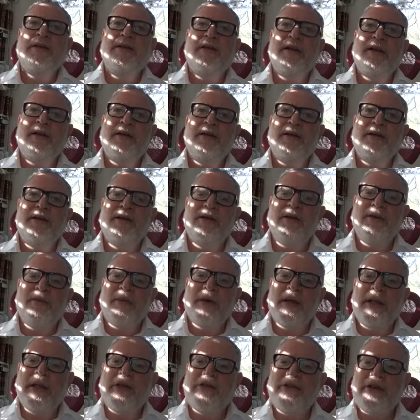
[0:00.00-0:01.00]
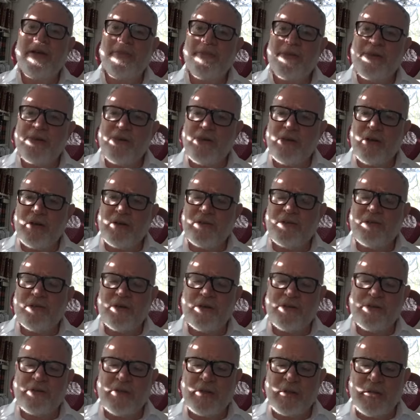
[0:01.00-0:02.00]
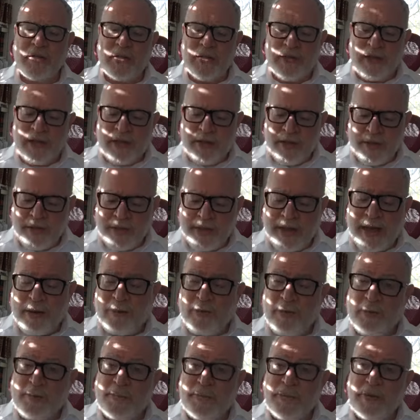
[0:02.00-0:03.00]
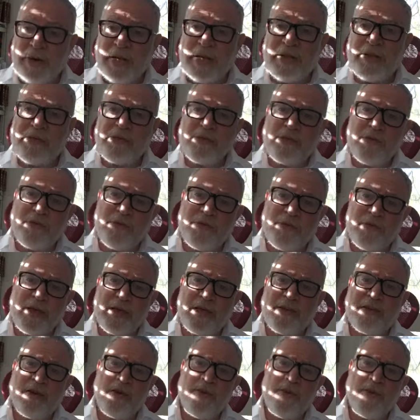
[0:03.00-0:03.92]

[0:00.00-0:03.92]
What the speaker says: that what Hashem has done for us, that will bring us to faith.